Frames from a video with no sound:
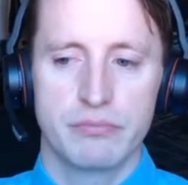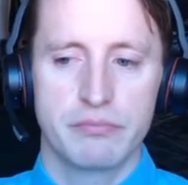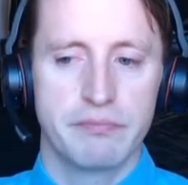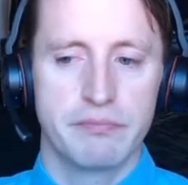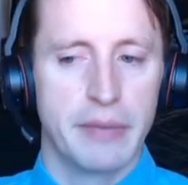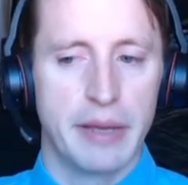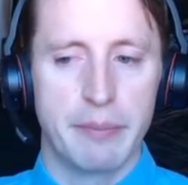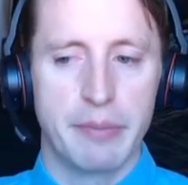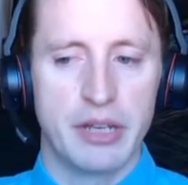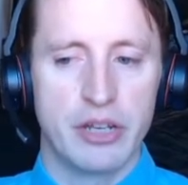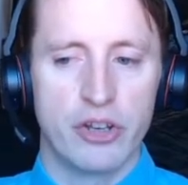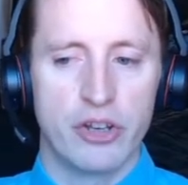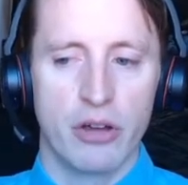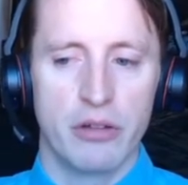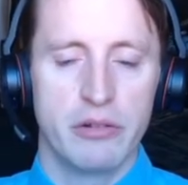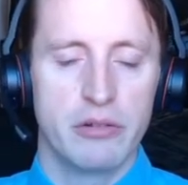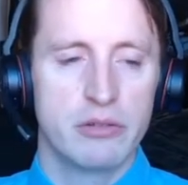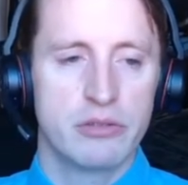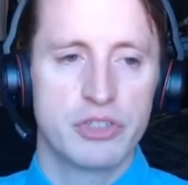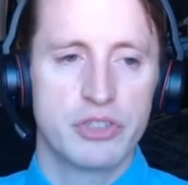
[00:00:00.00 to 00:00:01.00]
maybe
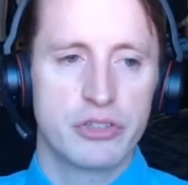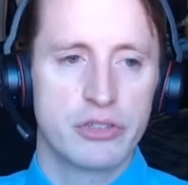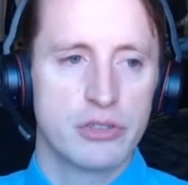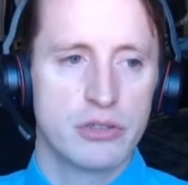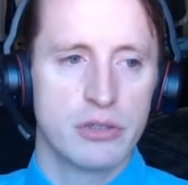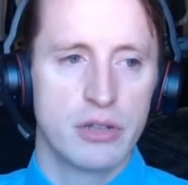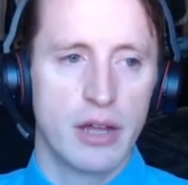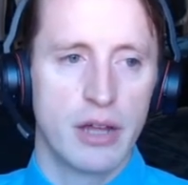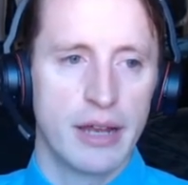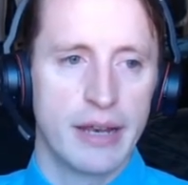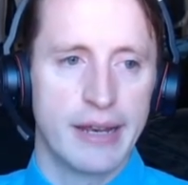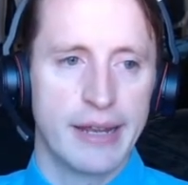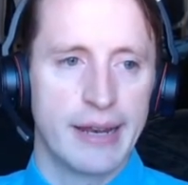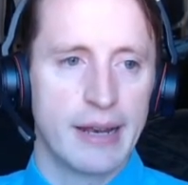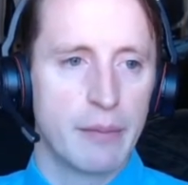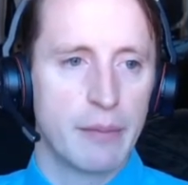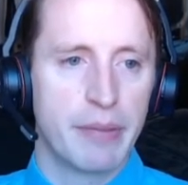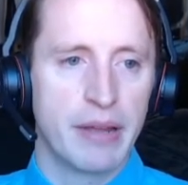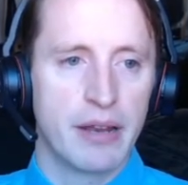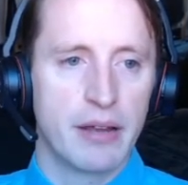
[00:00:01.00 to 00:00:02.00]
done a
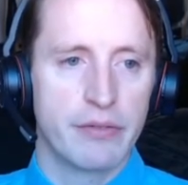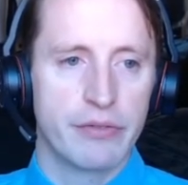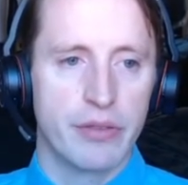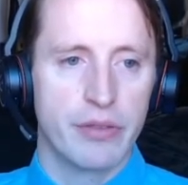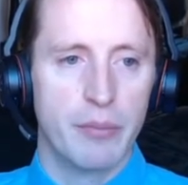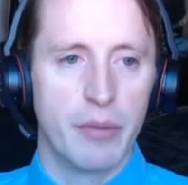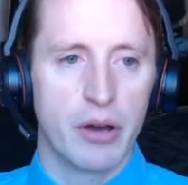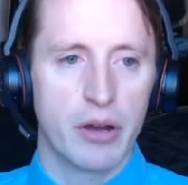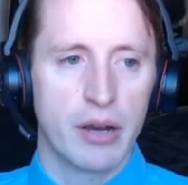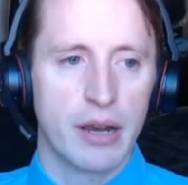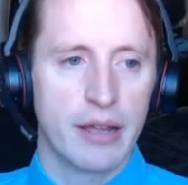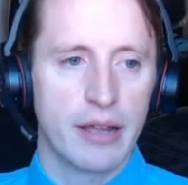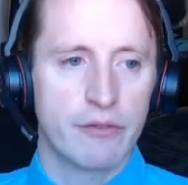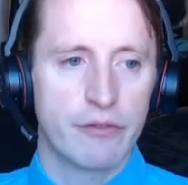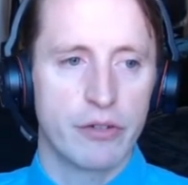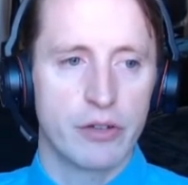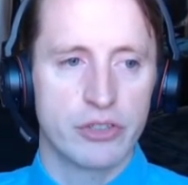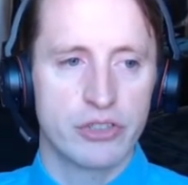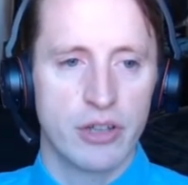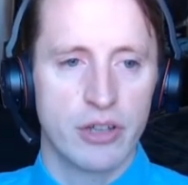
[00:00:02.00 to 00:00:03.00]
little bit of the modeling
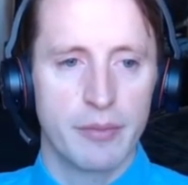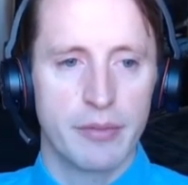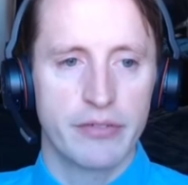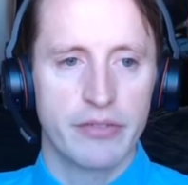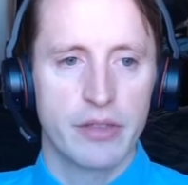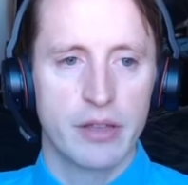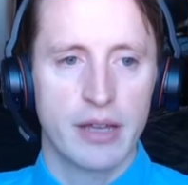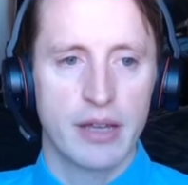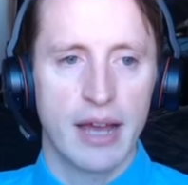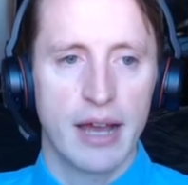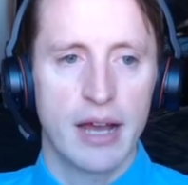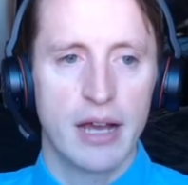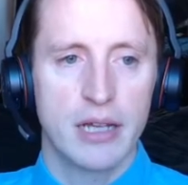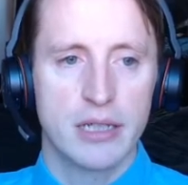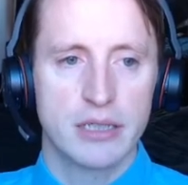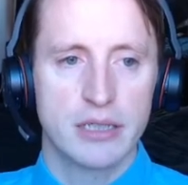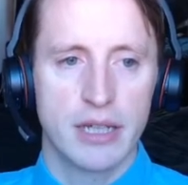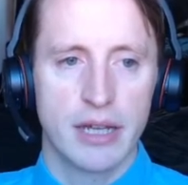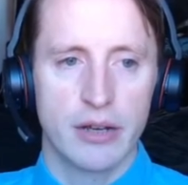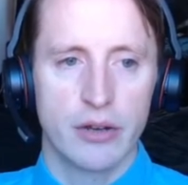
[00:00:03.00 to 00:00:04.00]
for some of the
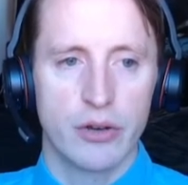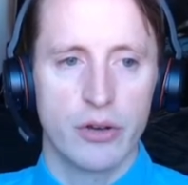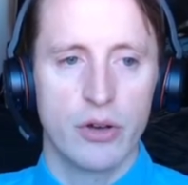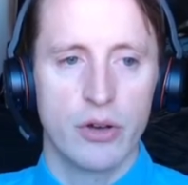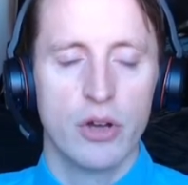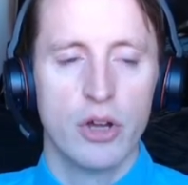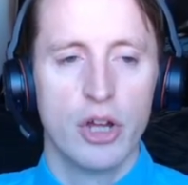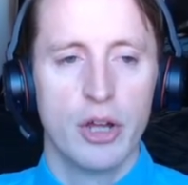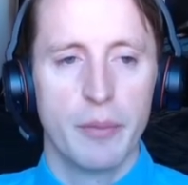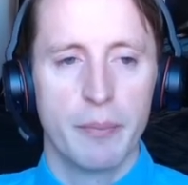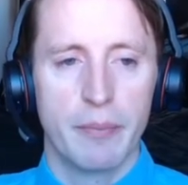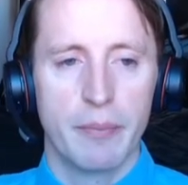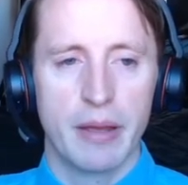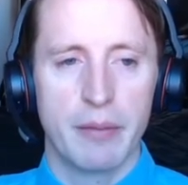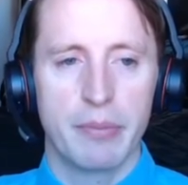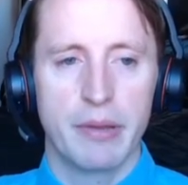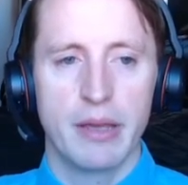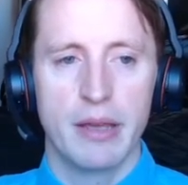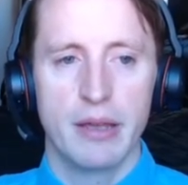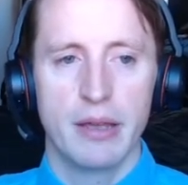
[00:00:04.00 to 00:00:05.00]
guys? I don't know.
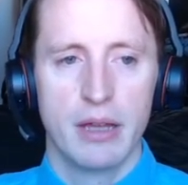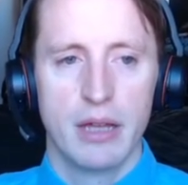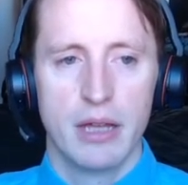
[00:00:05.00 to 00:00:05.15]
Maybe